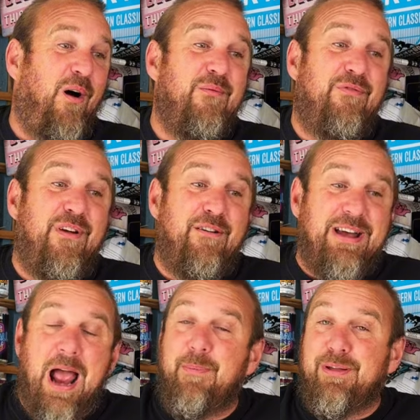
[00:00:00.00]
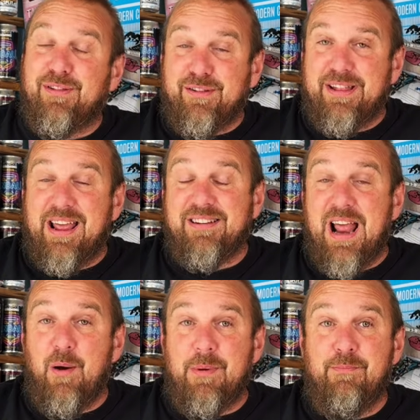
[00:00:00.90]
very happy that
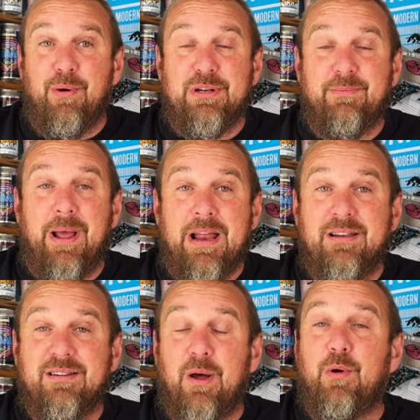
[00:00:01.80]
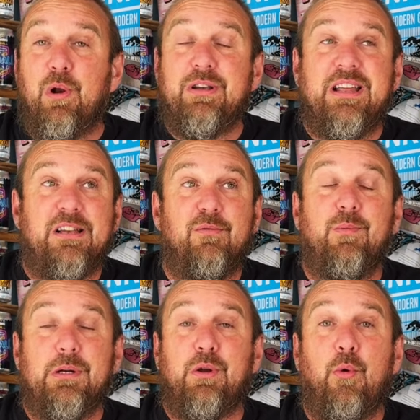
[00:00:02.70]
now been put to bed, so I'd like to get to a
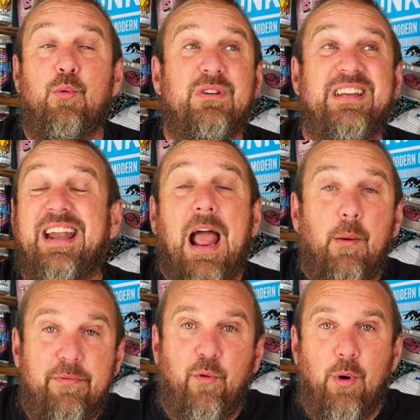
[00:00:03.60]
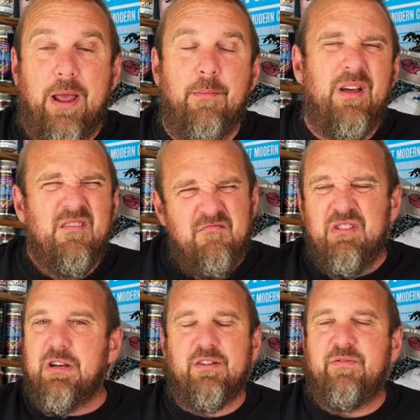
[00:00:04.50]
McDonald's and get out before him,
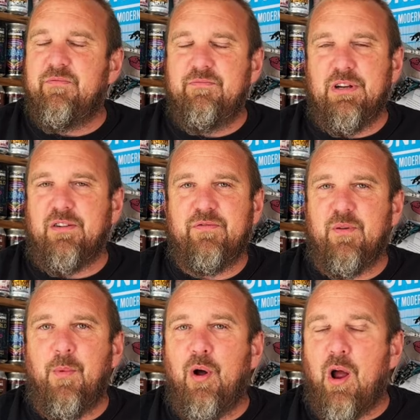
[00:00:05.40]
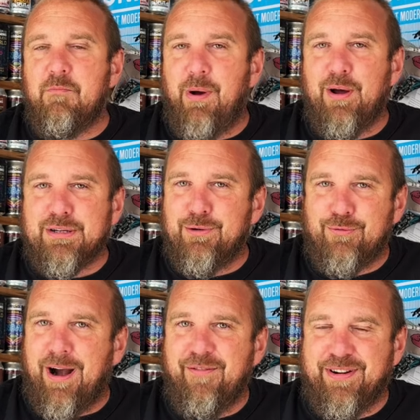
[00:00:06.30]
just for my own personal
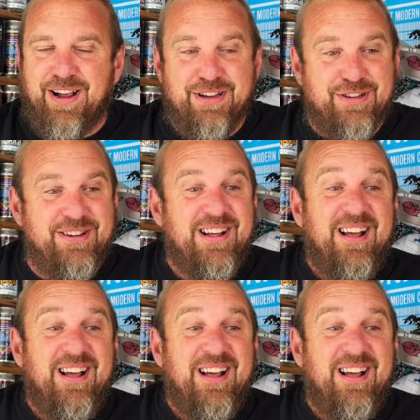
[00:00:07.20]
gratification.